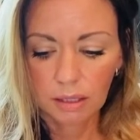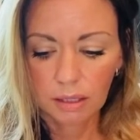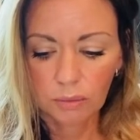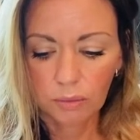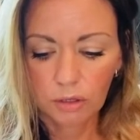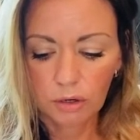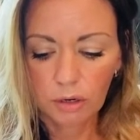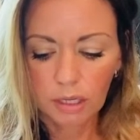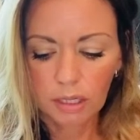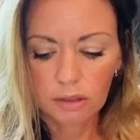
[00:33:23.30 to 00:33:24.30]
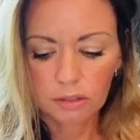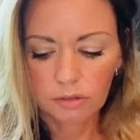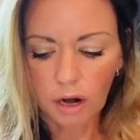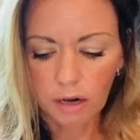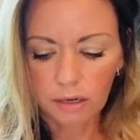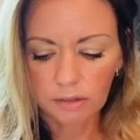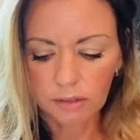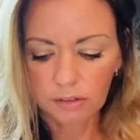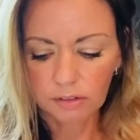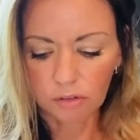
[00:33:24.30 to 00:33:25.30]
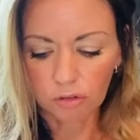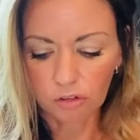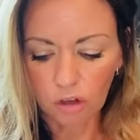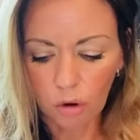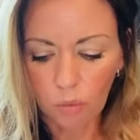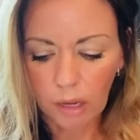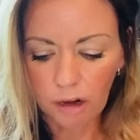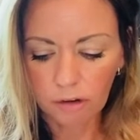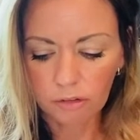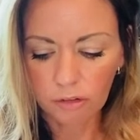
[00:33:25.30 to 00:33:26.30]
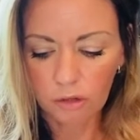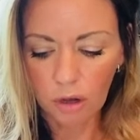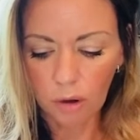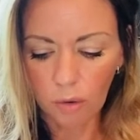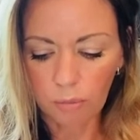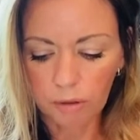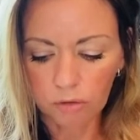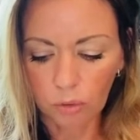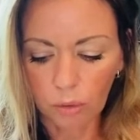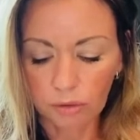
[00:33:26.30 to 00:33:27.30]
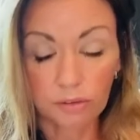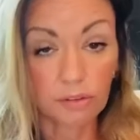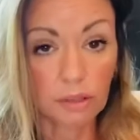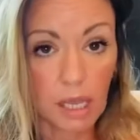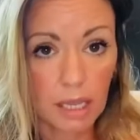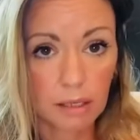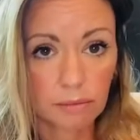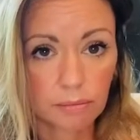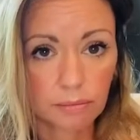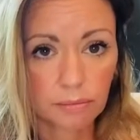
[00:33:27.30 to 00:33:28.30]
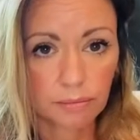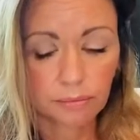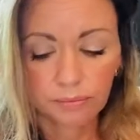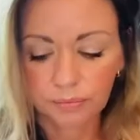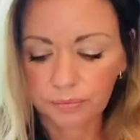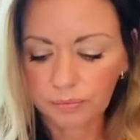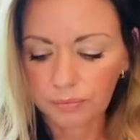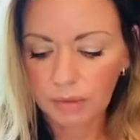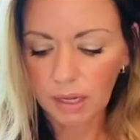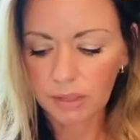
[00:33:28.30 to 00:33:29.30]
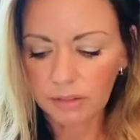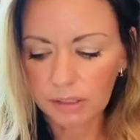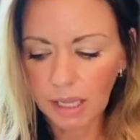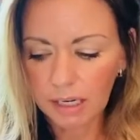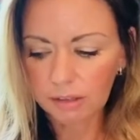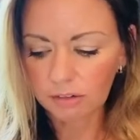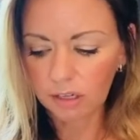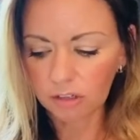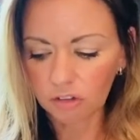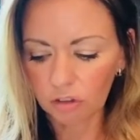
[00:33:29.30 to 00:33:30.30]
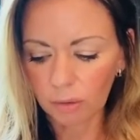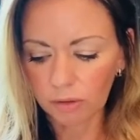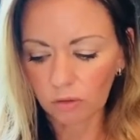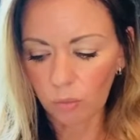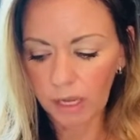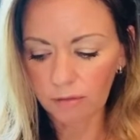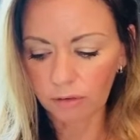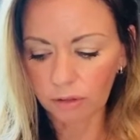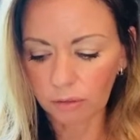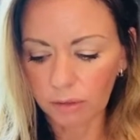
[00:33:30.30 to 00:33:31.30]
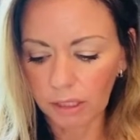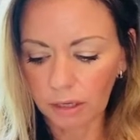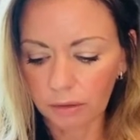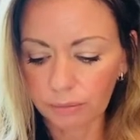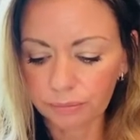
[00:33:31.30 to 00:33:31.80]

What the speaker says: When you're in the darkness, there's nowhere to go but towards the light. And the light is going to show its way for you, Leo.